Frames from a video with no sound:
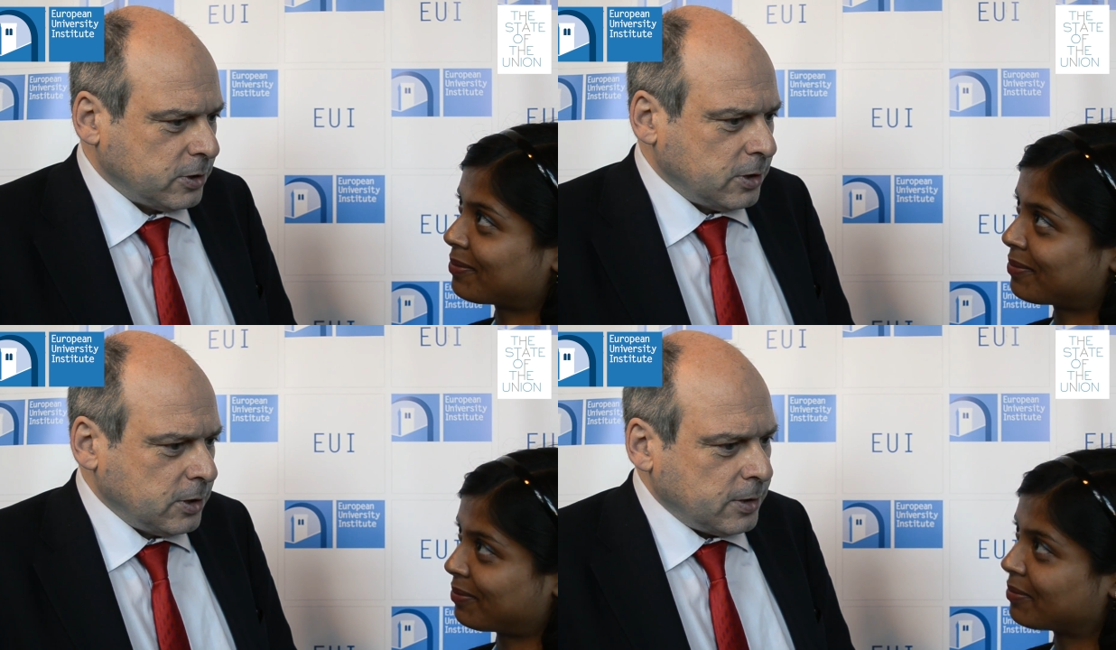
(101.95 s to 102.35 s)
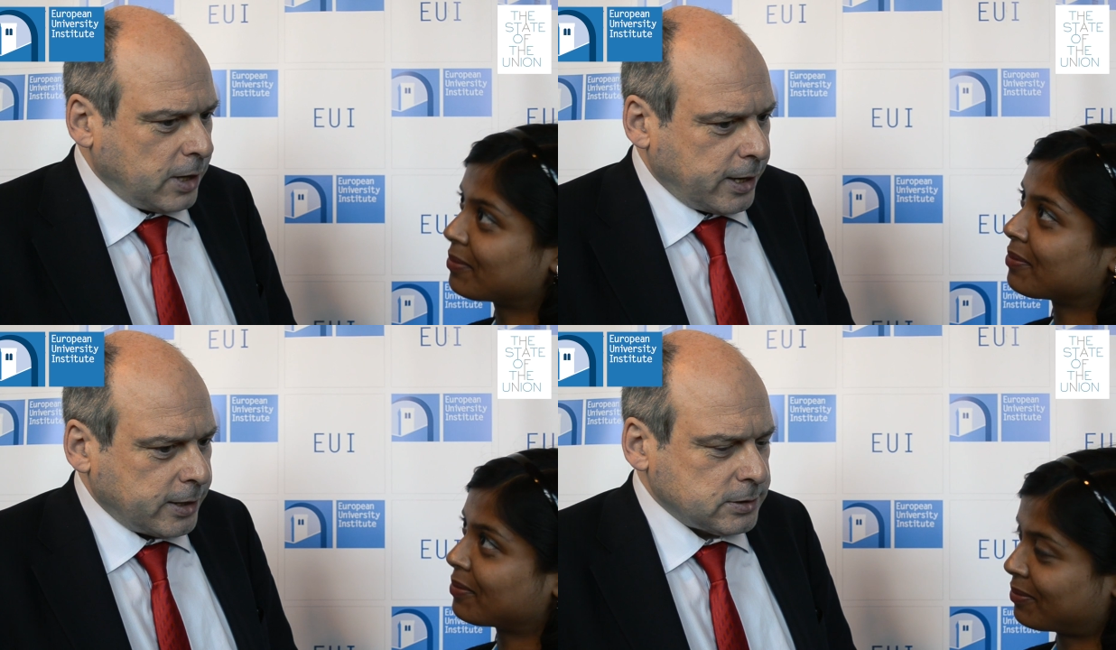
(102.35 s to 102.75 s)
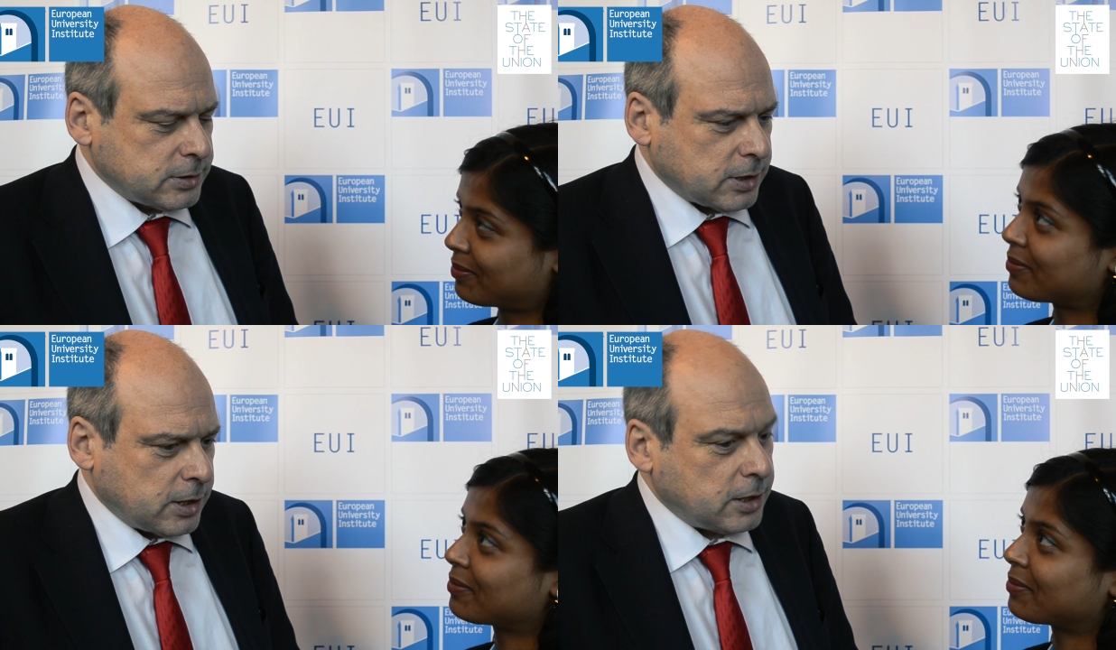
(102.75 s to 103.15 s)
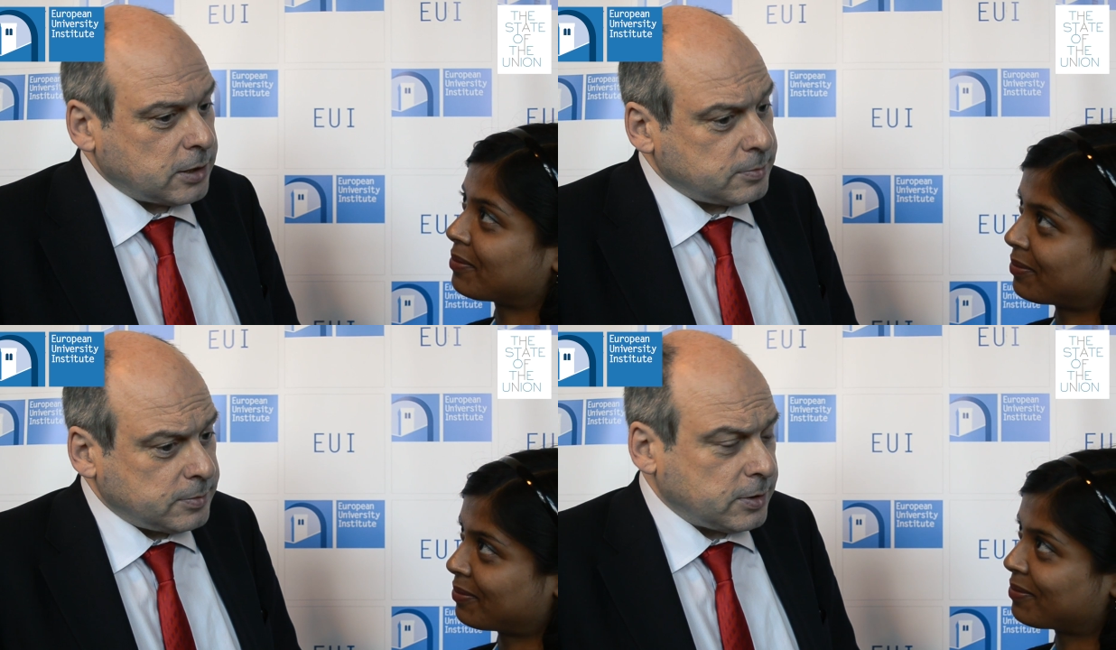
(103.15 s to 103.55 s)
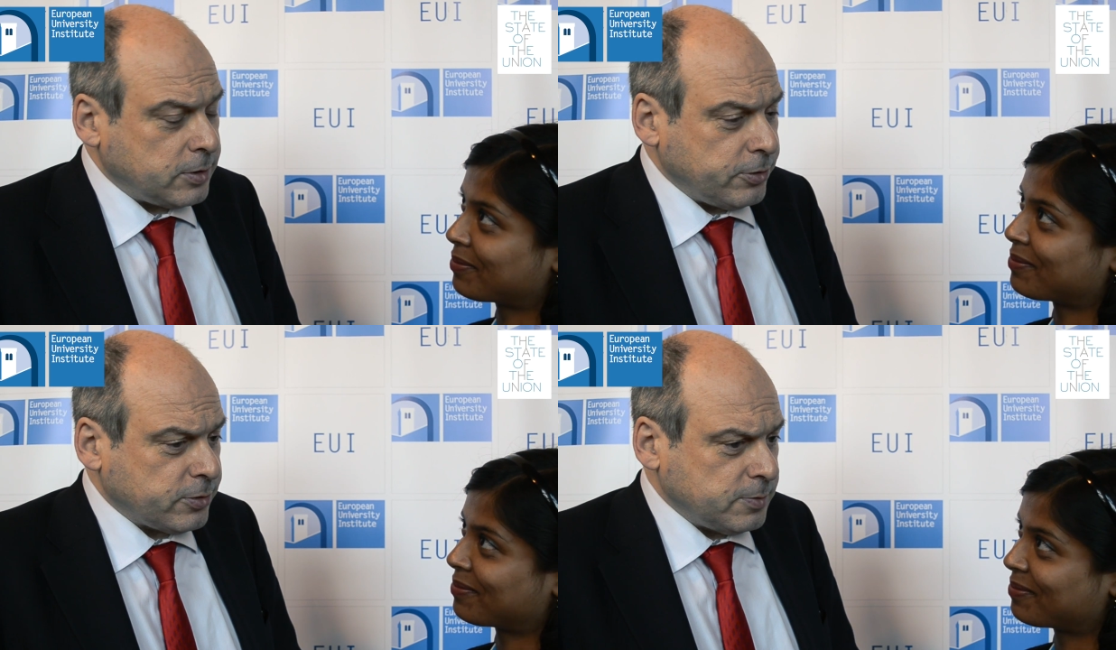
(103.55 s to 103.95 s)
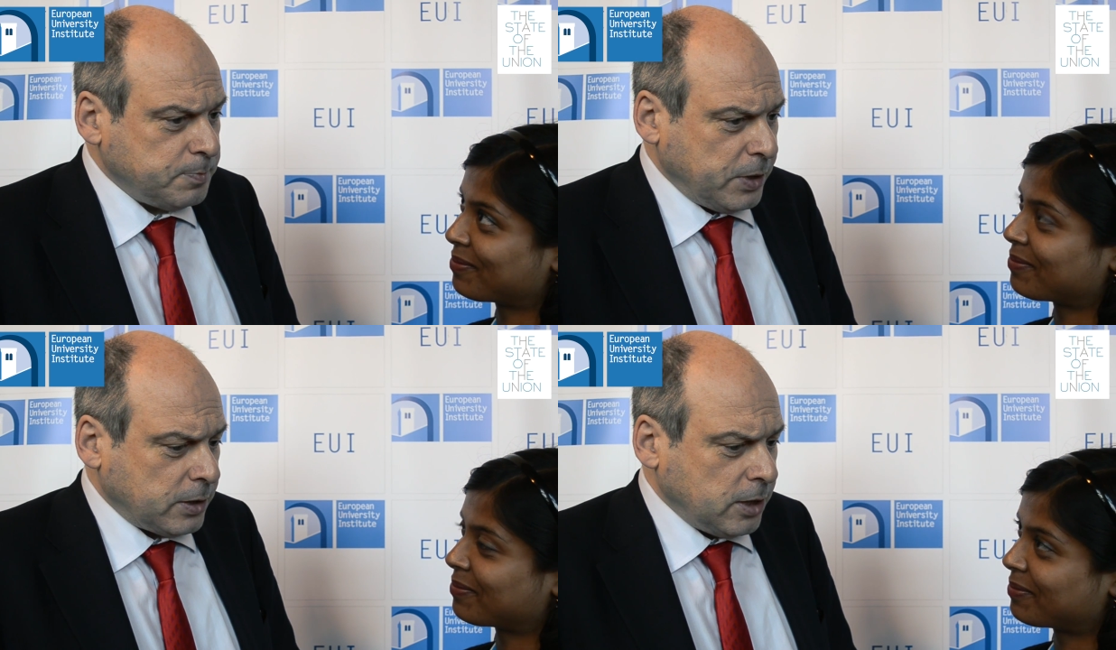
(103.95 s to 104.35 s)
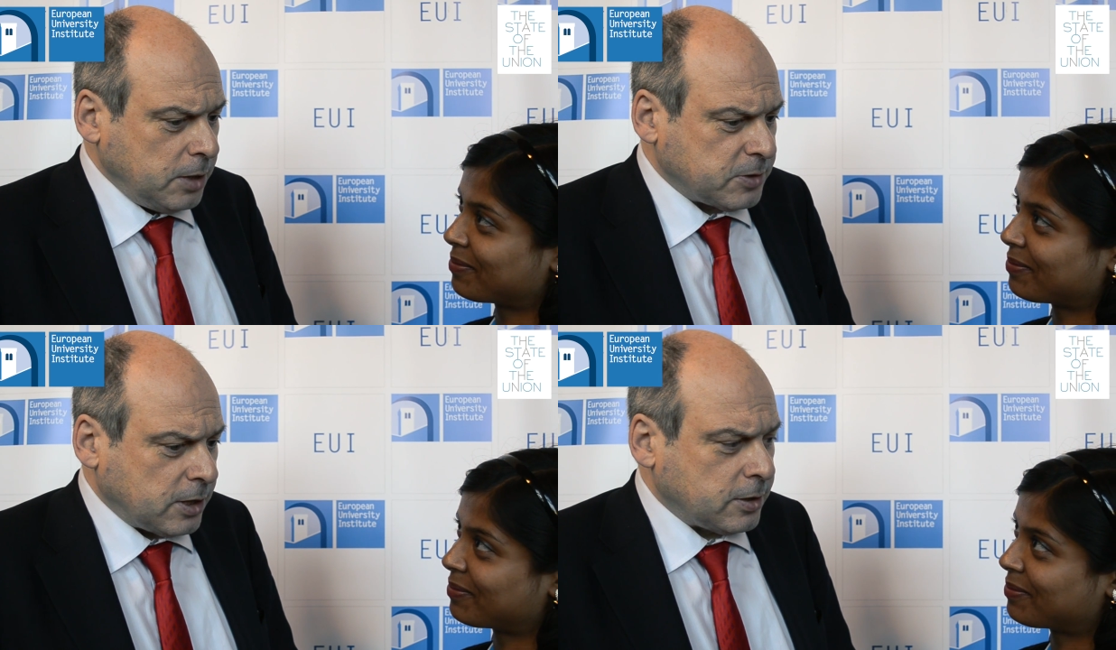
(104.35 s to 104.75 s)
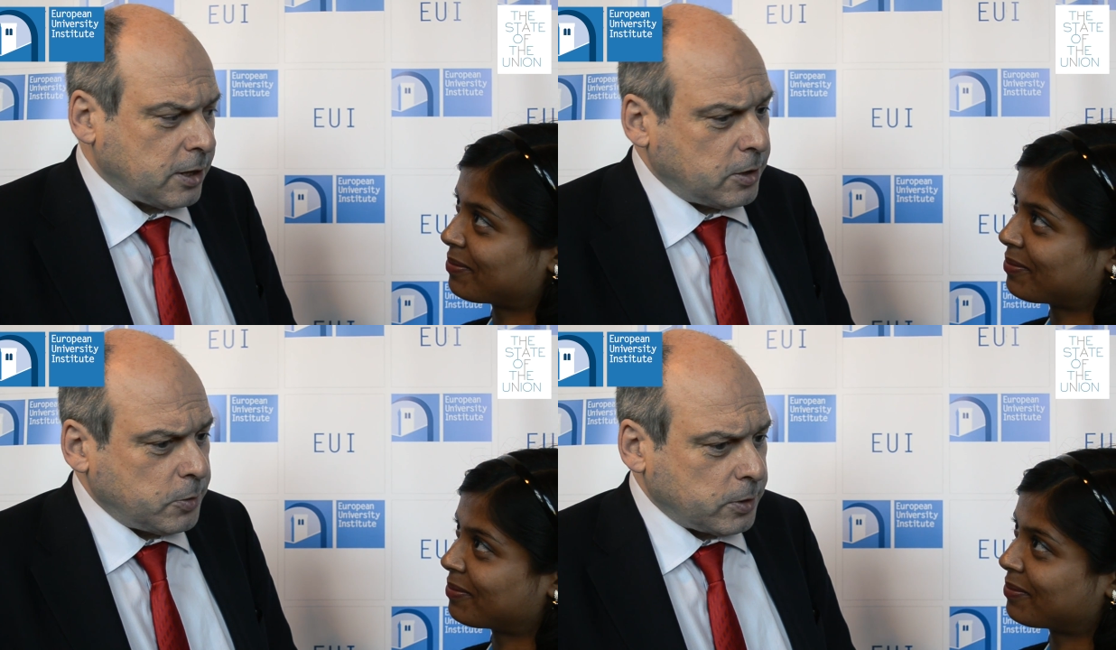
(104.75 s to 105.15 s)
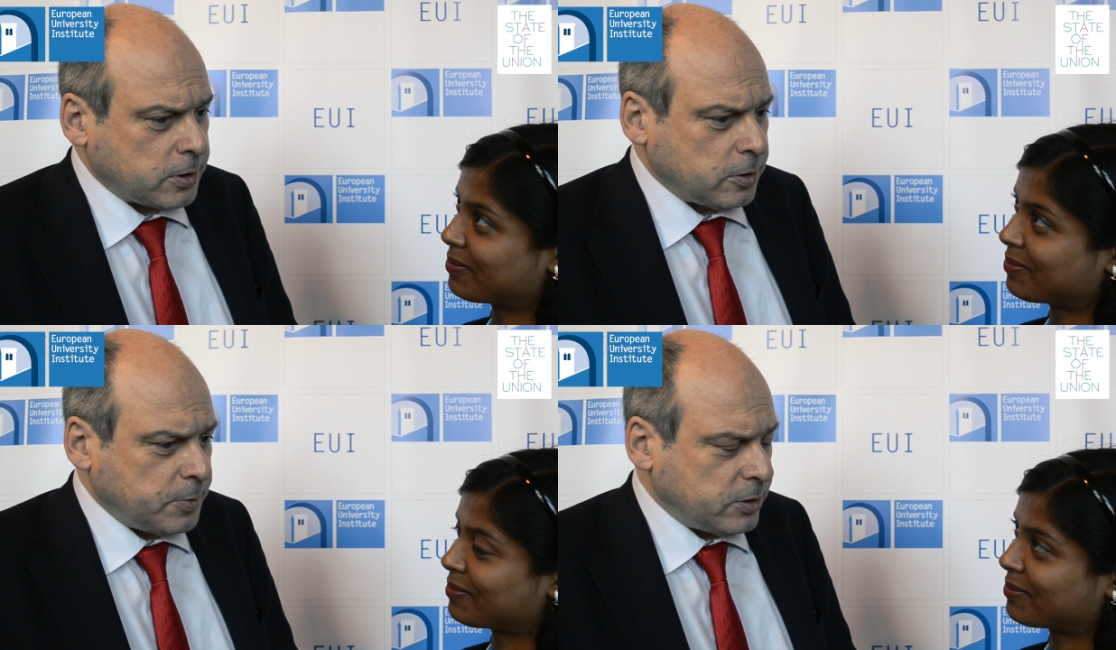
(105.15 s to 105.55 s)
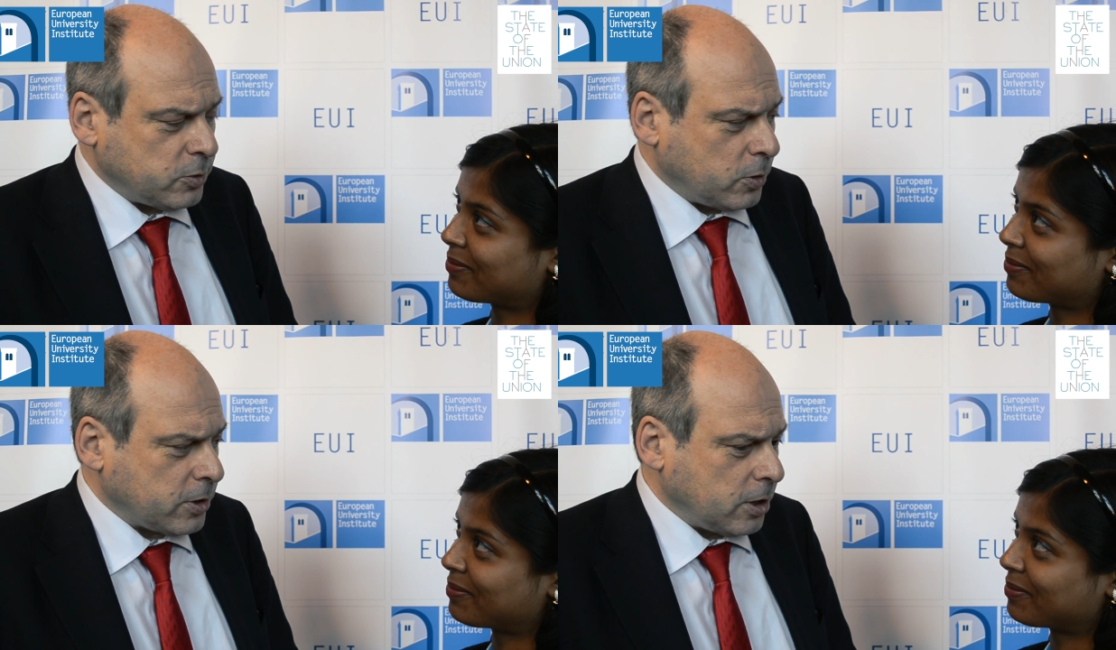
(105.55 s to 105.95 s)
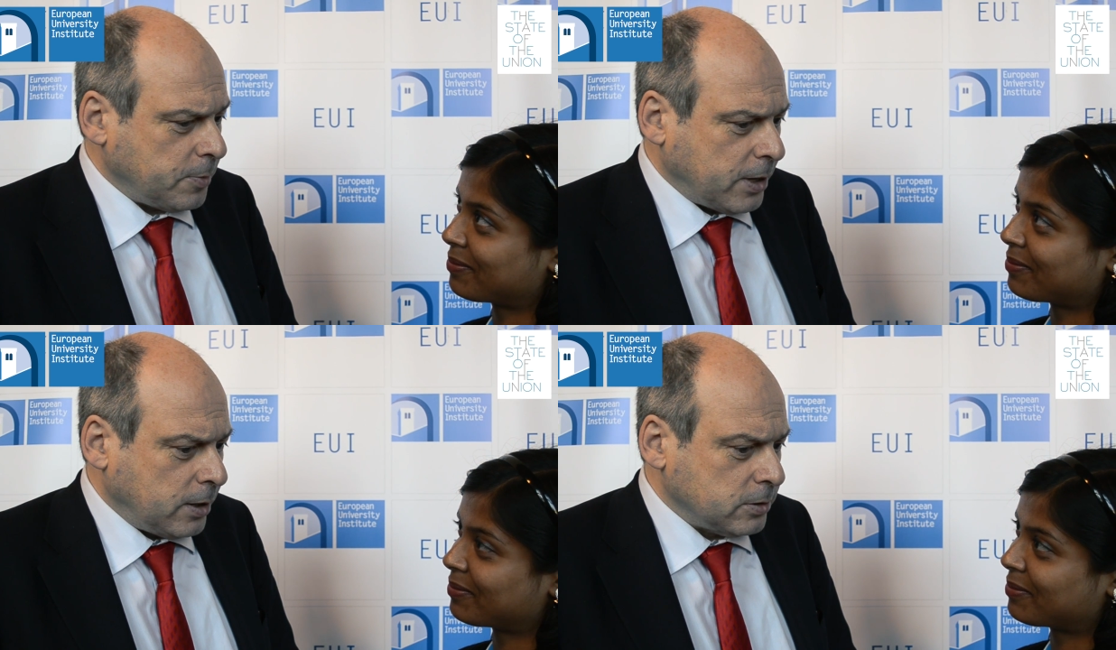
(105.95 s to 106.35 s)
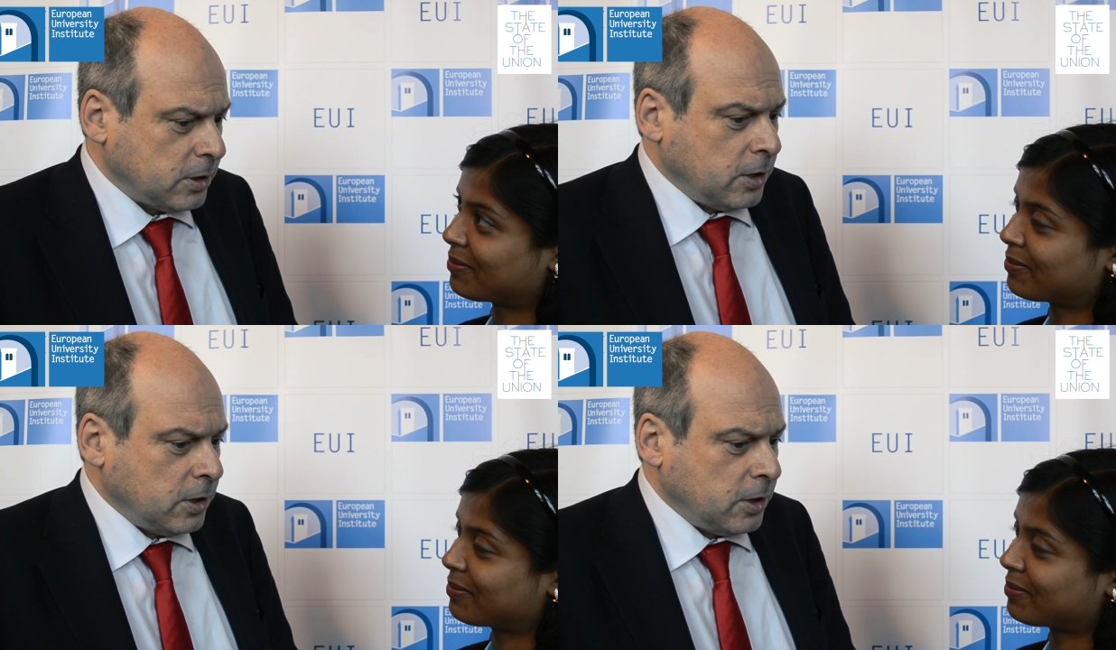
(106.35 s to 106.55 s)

Speaker 1: And uh, there are some big names out there who are going to be talking about